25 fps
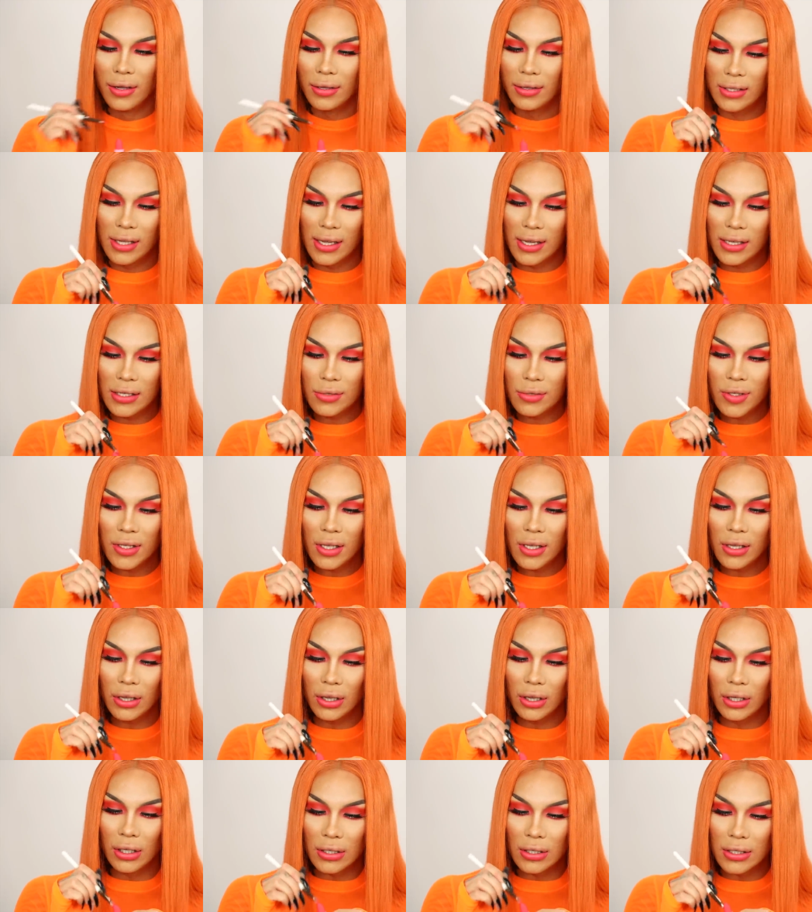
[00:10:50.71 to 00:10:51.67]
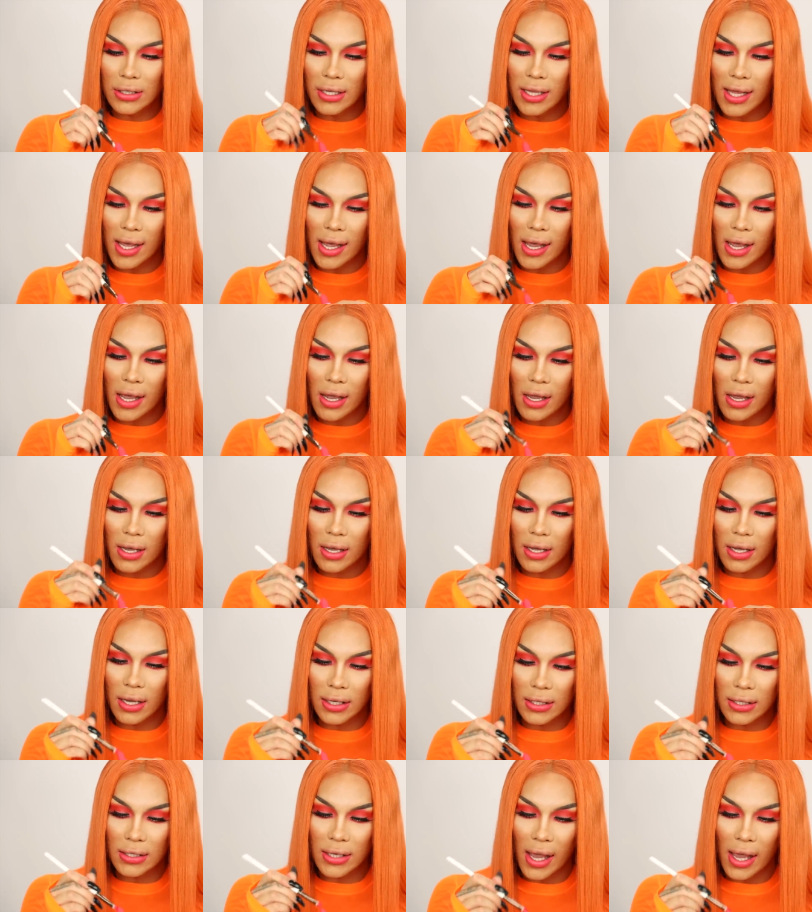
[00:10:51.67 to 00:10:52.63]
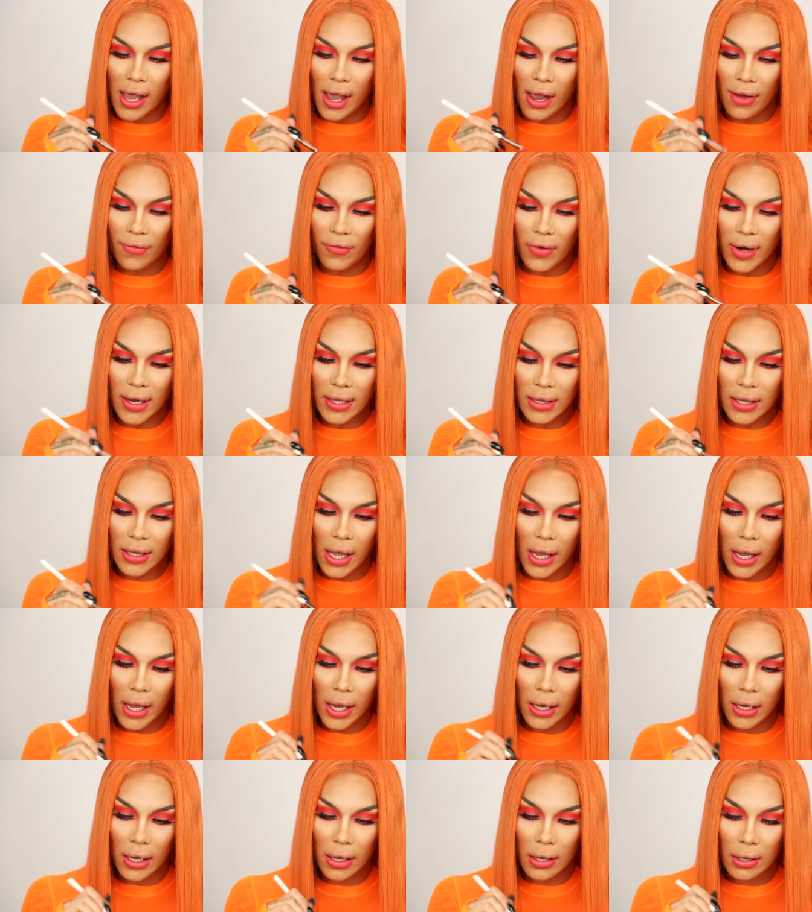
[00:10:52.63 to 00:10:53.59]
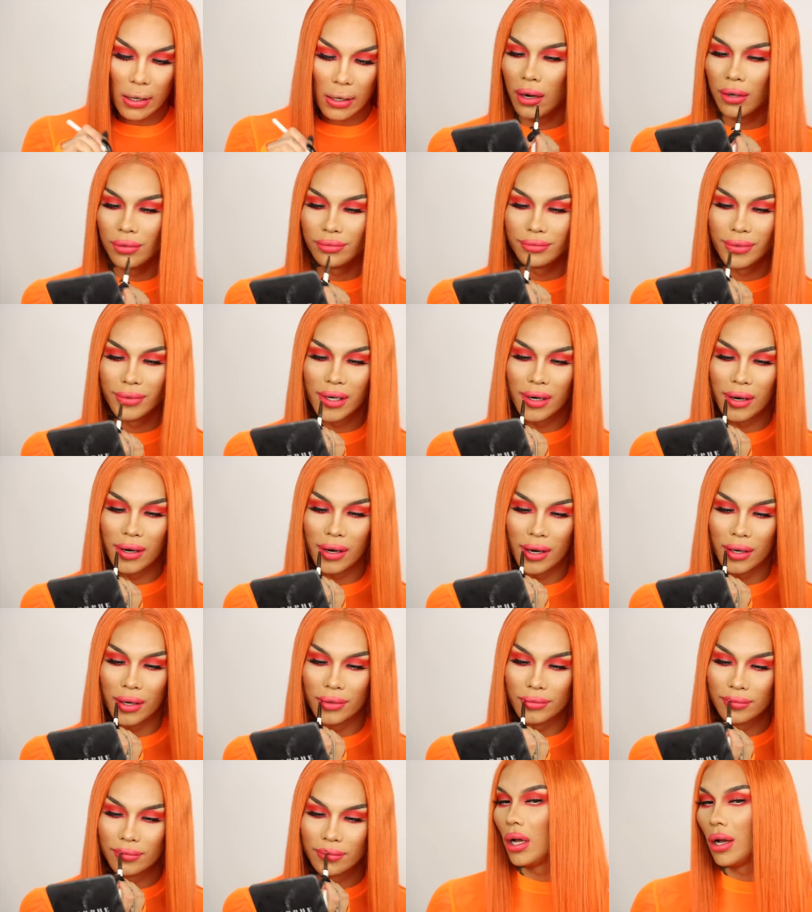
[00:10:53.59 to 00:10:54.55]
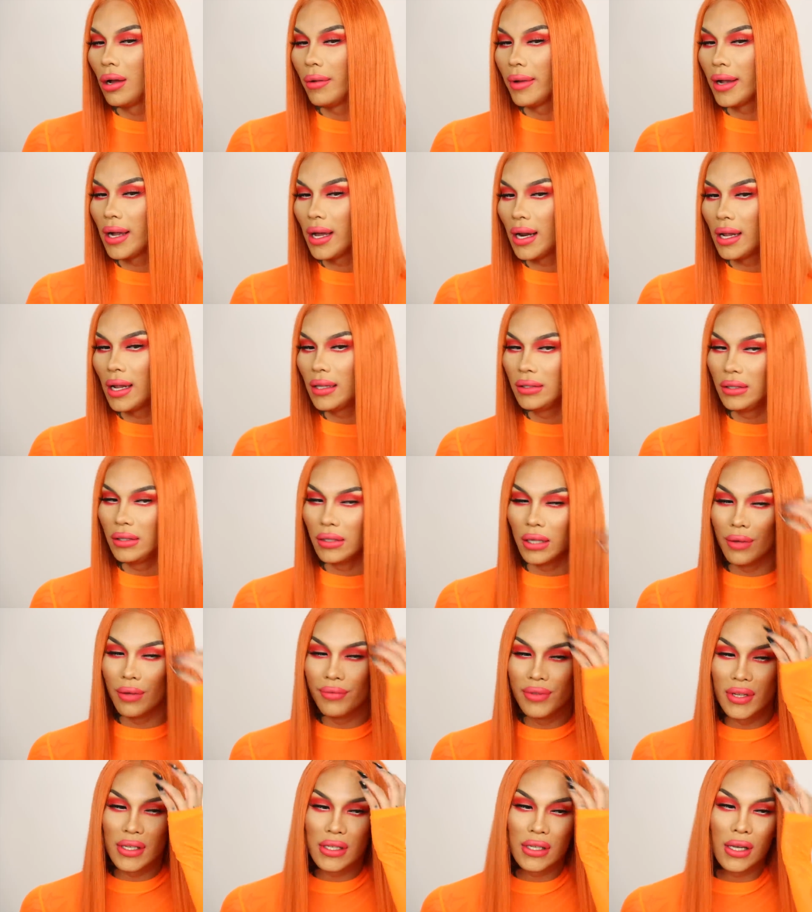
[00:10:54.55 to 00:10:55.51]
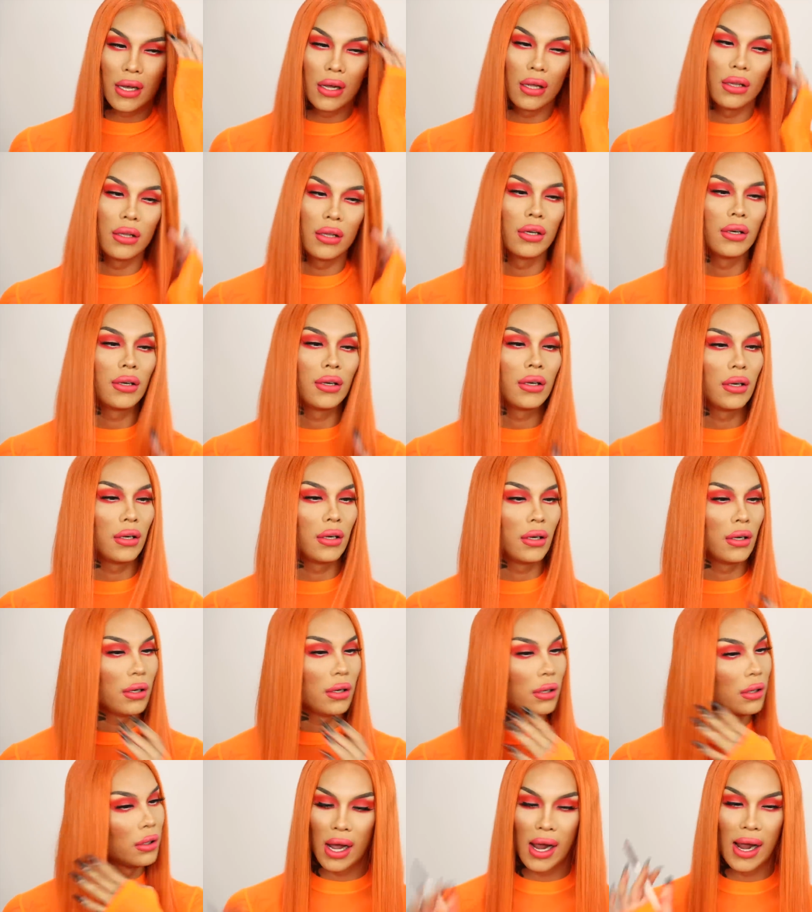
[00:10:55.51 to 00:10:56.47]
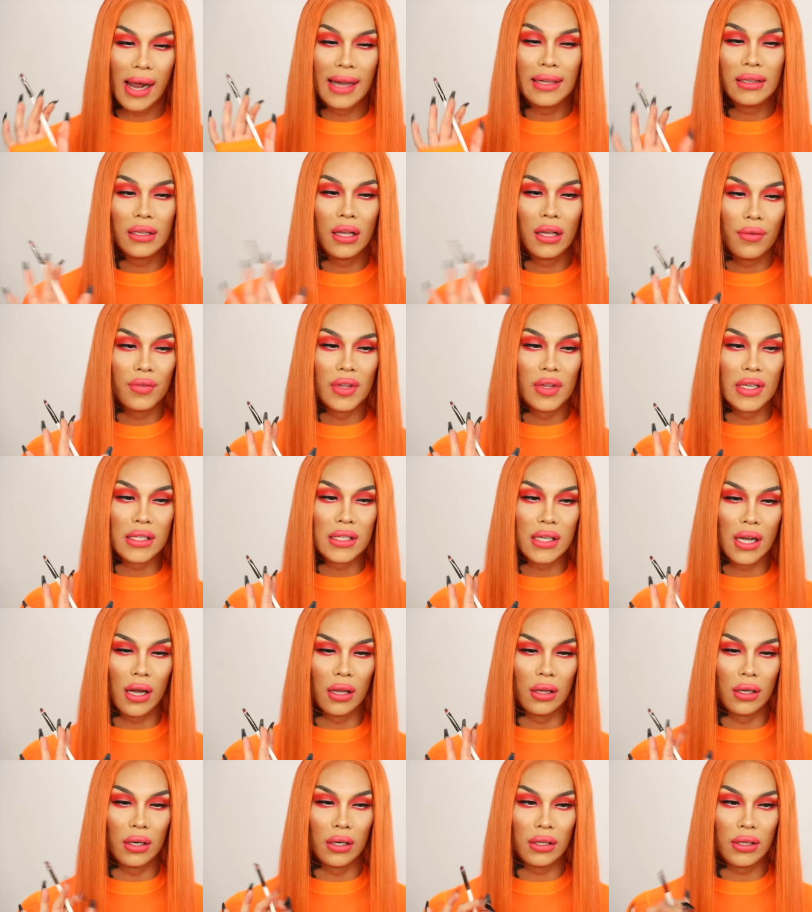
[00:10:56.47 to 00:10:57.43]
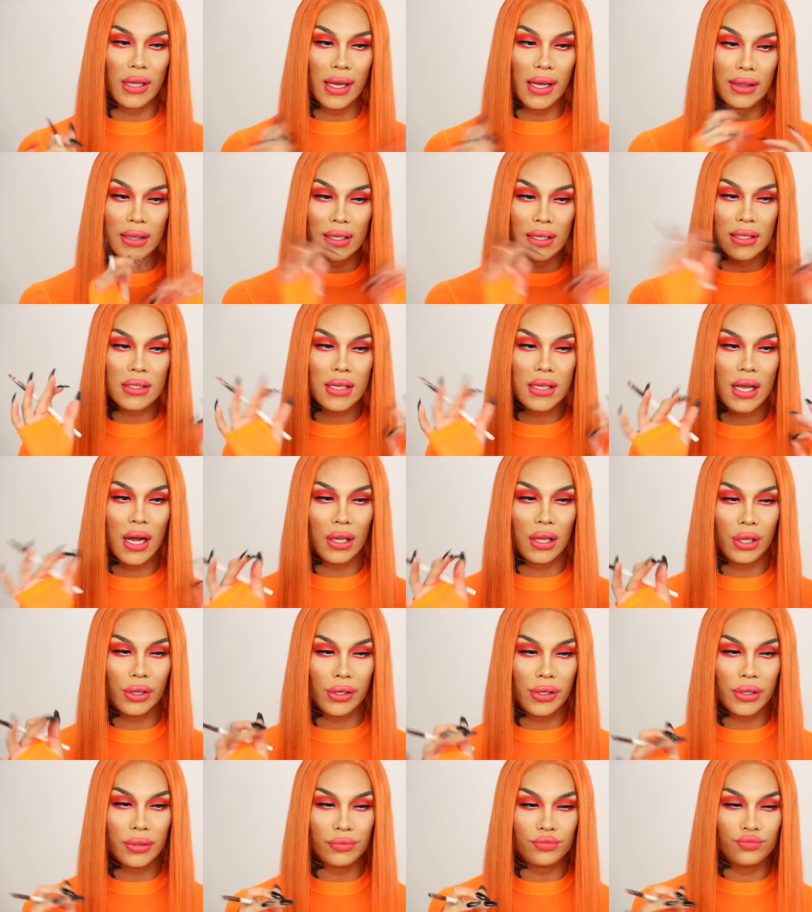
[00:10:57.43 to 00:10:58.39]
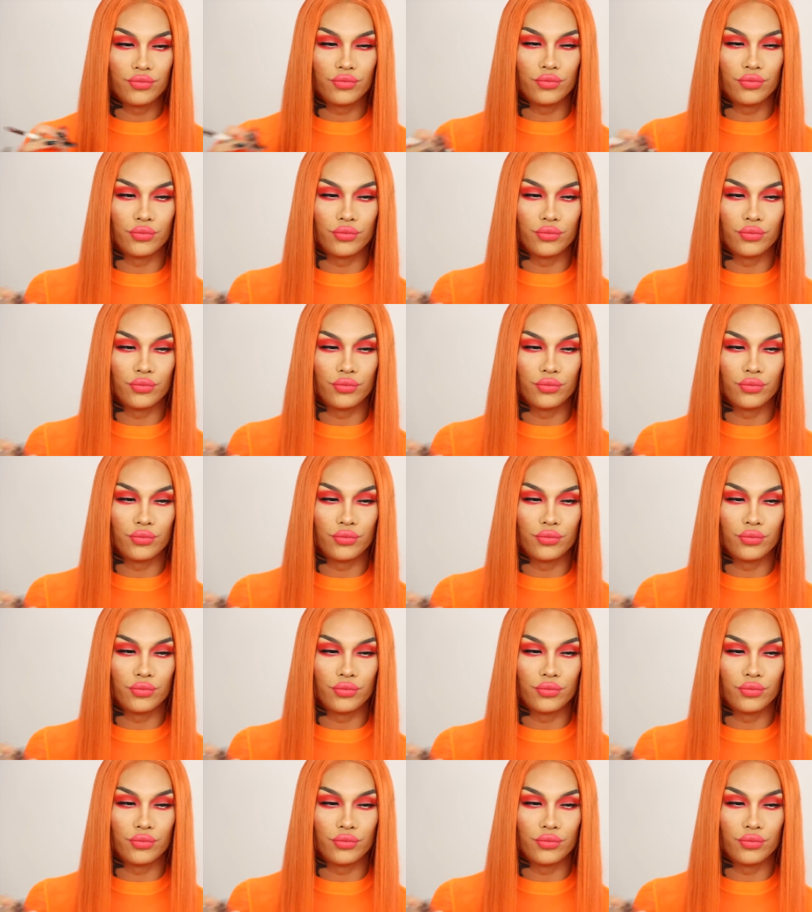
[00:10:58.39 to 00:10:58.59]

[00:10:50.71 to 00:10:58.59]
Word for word: This with the look today is everything. Oh my god. Oh my god, I love this color. I love this color. Like this color,